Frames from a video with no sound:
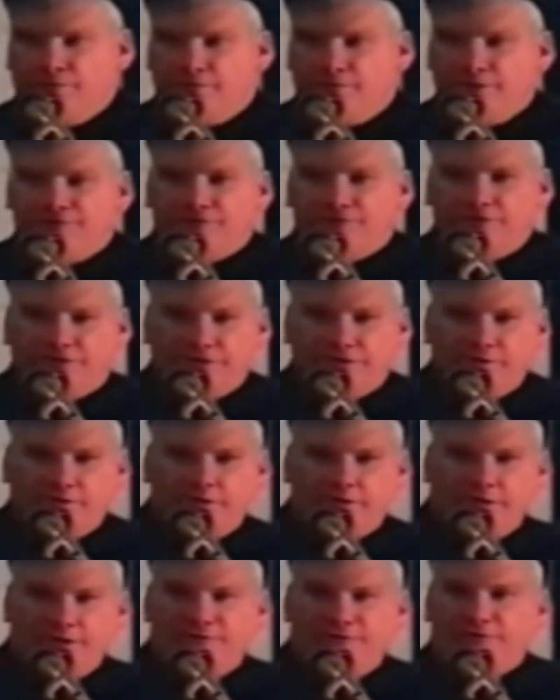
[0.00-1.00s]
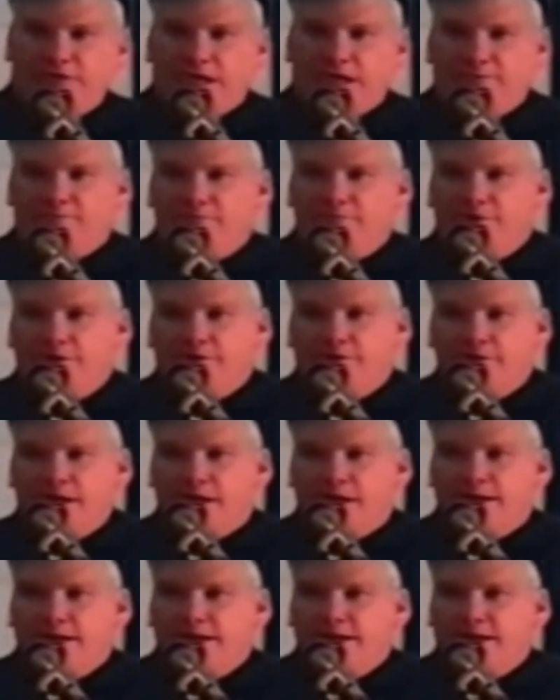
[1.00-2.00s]
You can rest assured it's not,
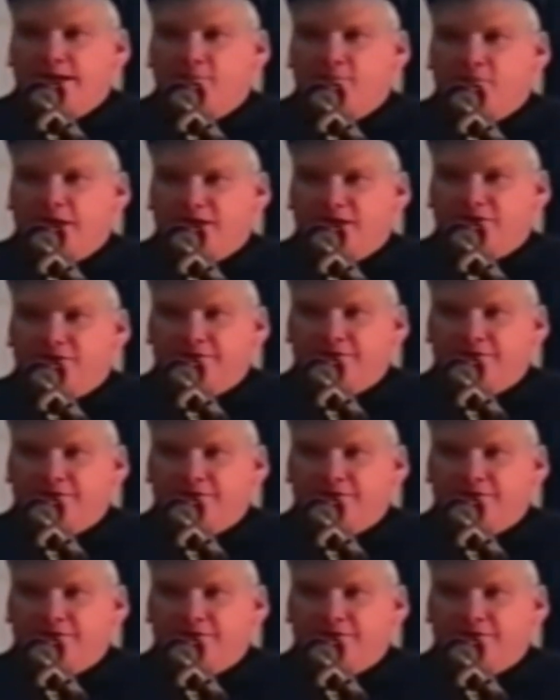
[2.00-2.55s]
you're not getting